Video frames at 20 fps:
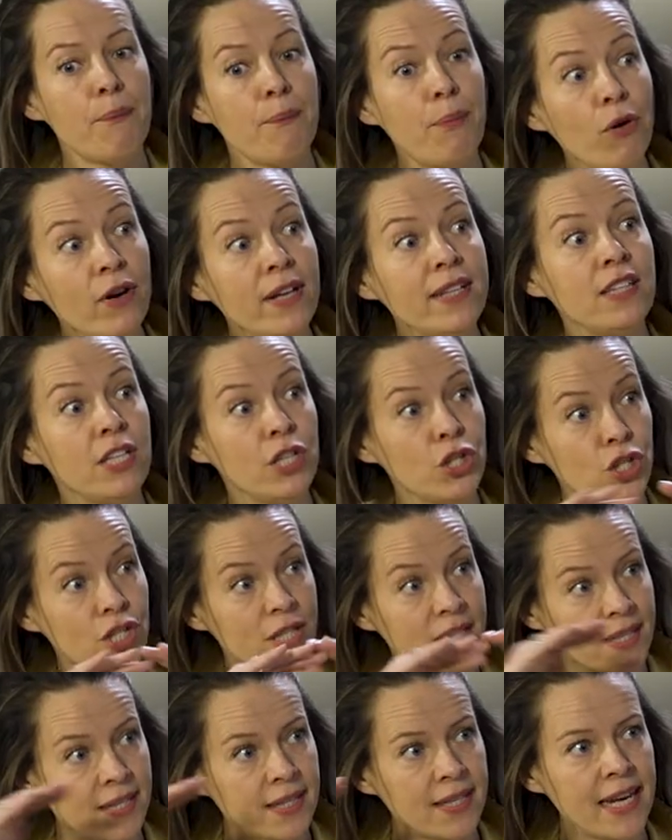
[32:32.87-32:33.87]

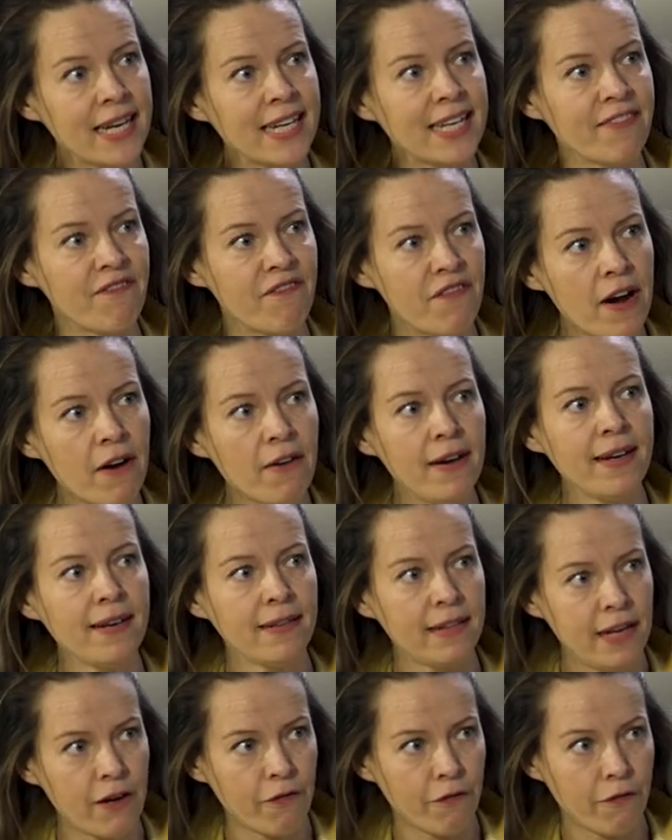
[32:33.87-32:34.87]
politicians setting a very
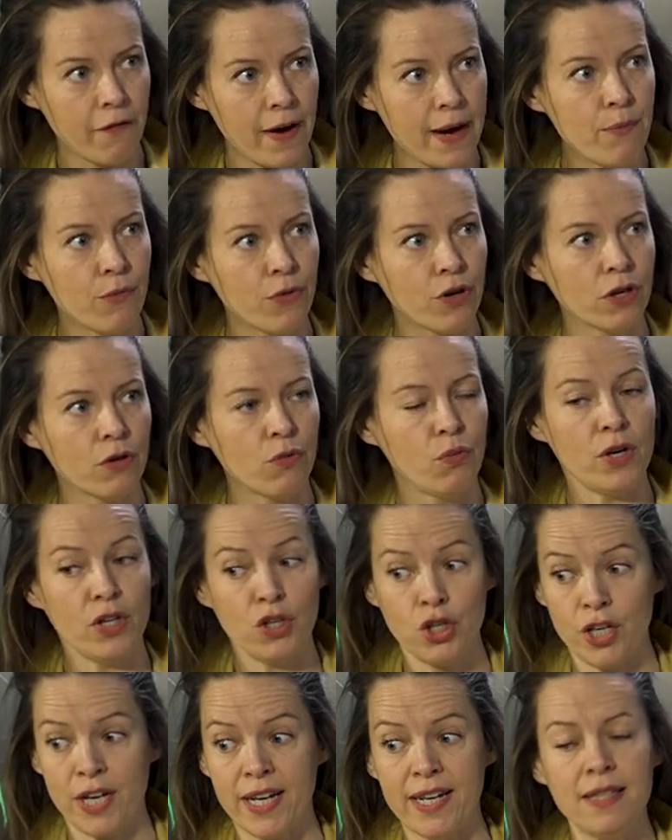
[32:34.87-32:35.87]
clear framework,
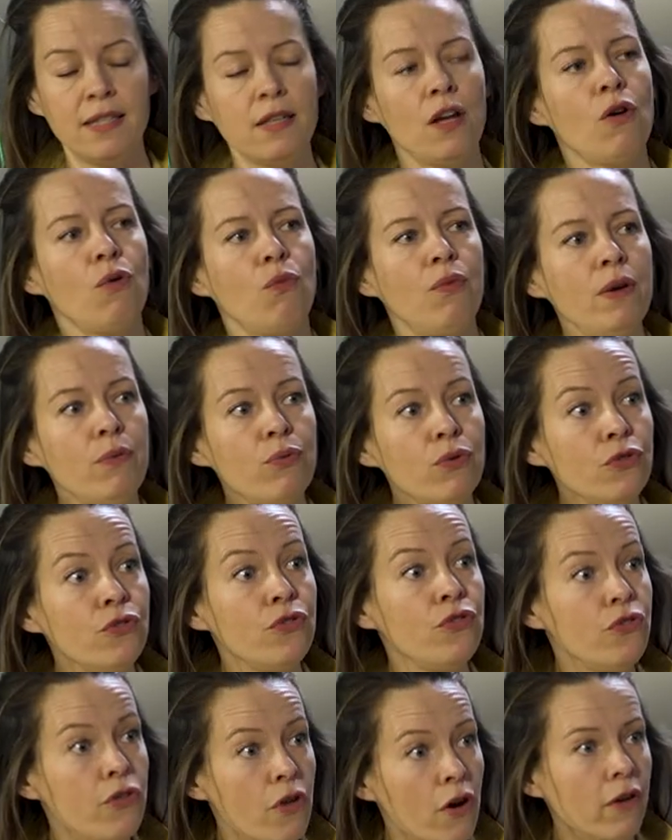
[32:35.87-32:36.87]
which is we will
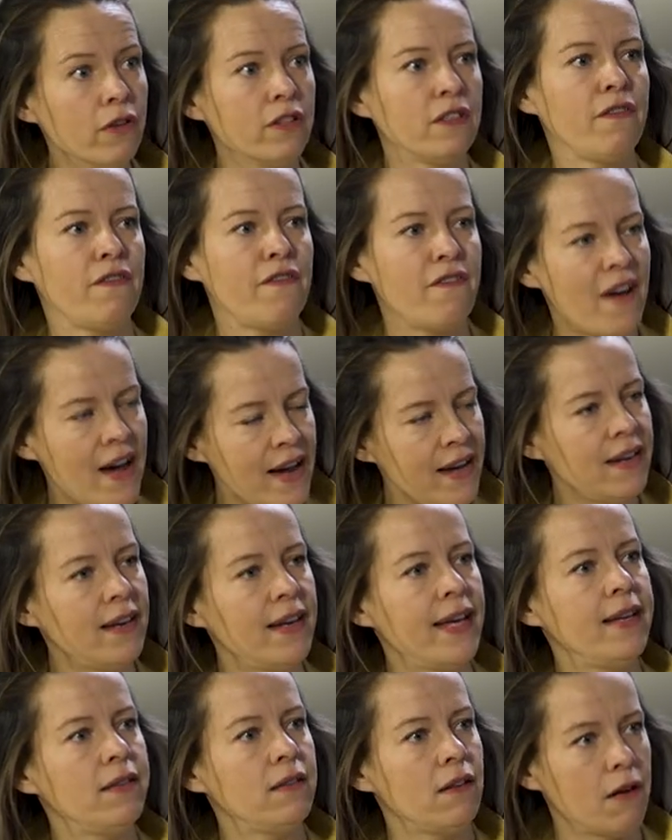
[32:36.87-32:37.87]
not
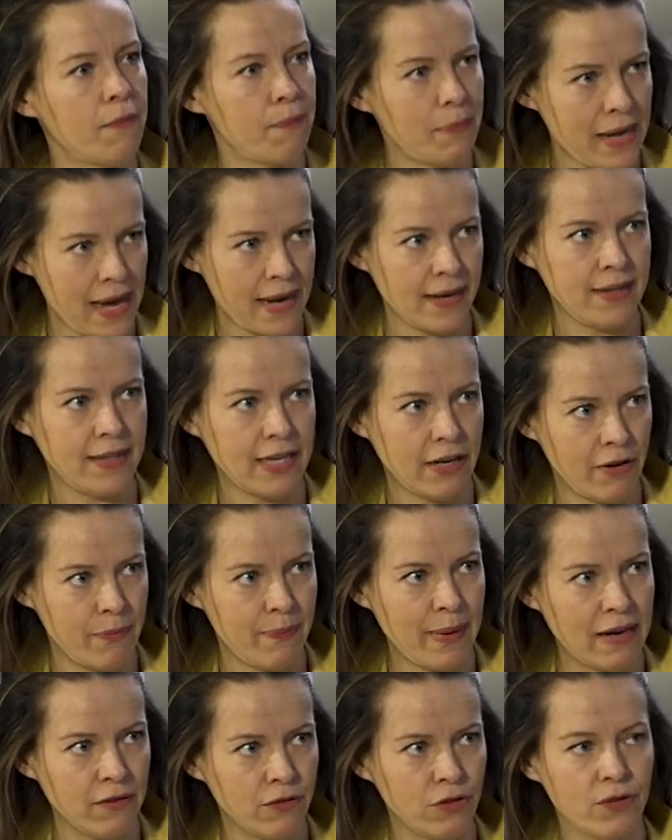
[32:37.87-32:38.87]
violate our planetary
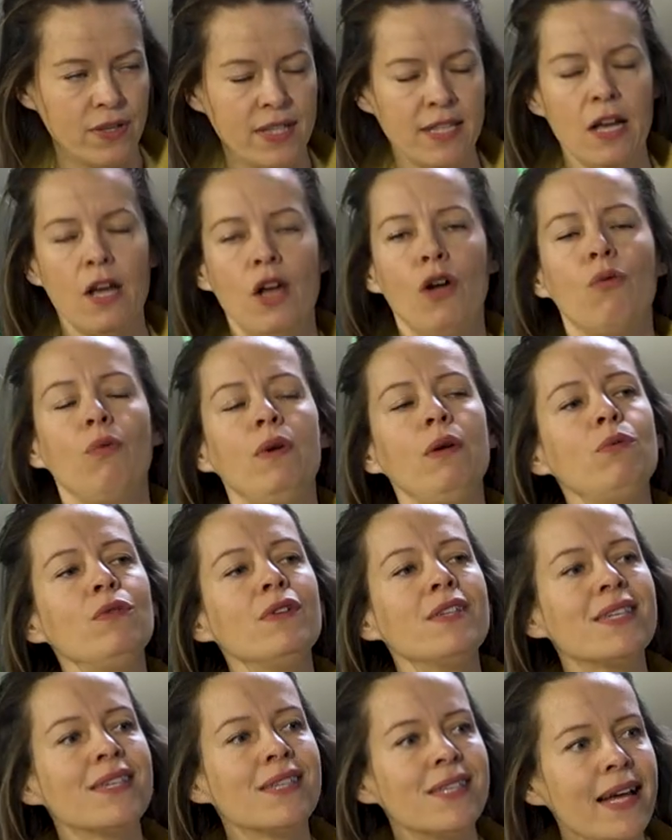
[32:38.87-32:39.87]
boundaries. We
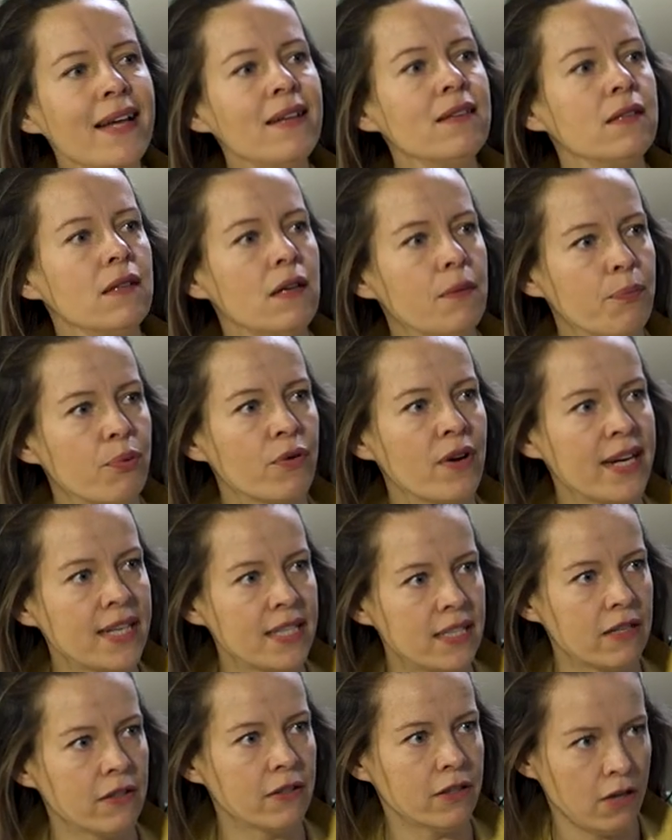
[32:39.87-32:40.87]
will set a
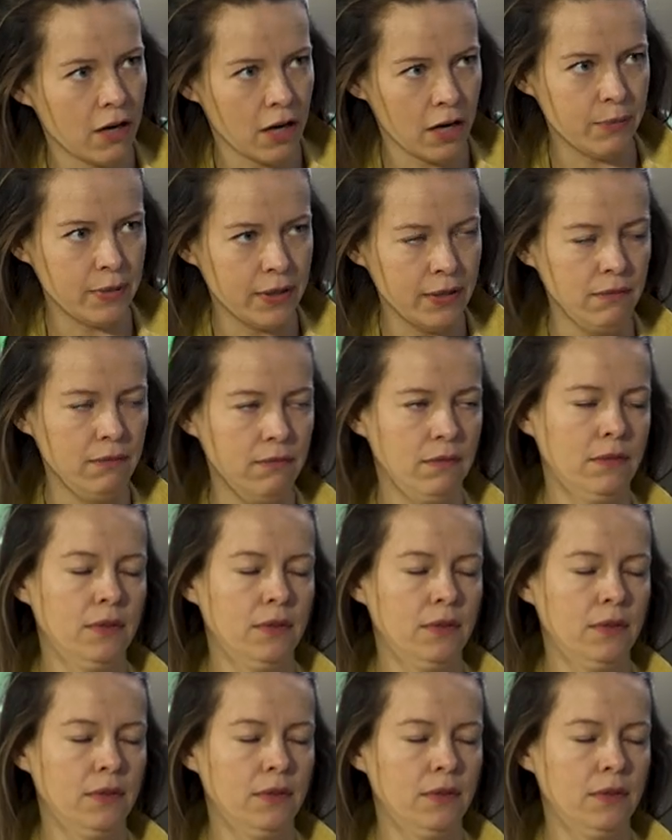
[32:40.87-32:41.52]
price on carbon.